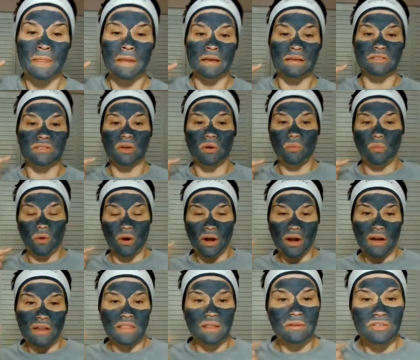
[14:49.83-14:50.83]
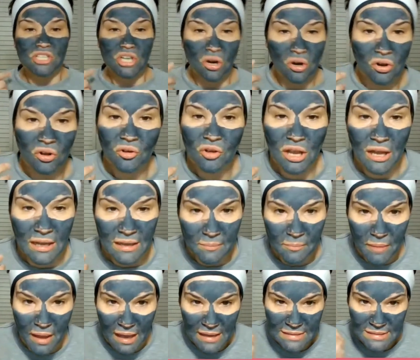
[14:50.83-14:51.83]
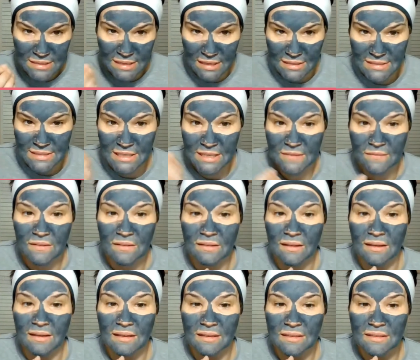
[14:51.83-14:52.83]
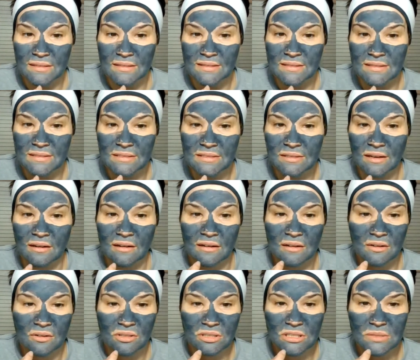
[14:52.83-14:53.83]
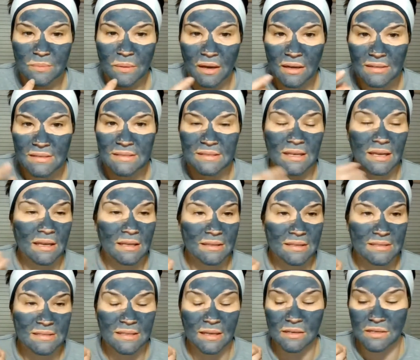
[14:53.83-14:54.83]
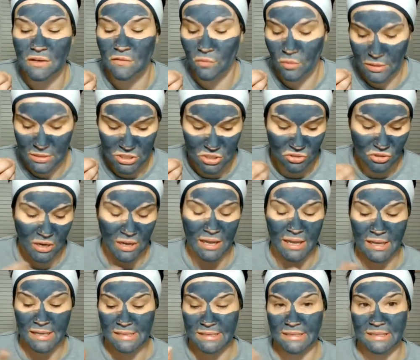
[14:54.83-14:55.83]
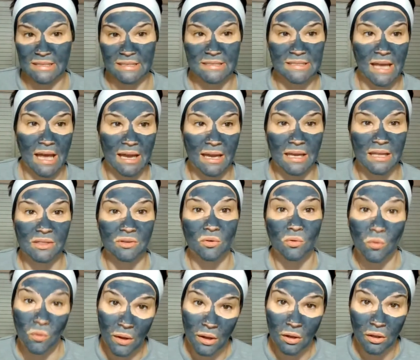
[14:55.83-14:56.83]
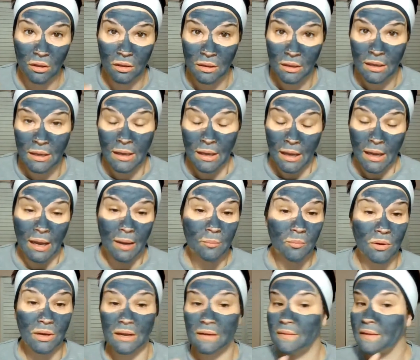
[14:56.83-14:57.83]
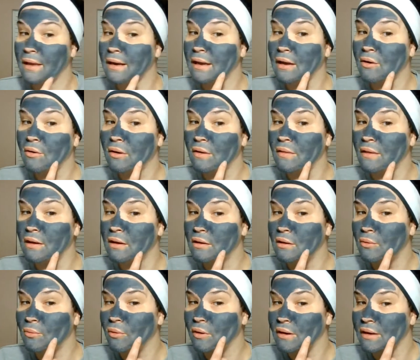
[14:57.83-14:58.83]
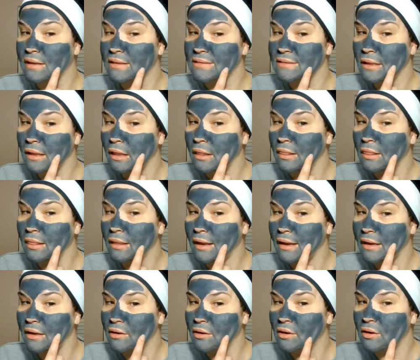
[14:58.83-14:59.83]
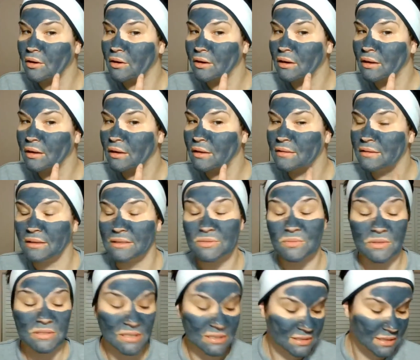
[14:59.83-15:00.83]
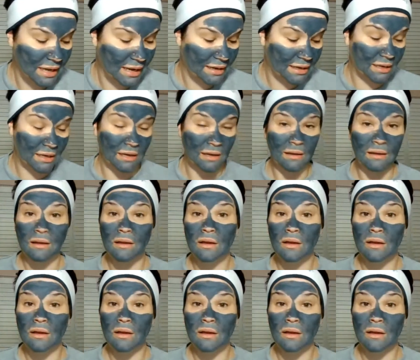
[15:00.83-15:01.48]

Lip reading: So where the charcoal mask gets even like darker spots in the center where it's drying is it's attacking the oil and bringing that out, and then where it gets lighter, that's where it's attacking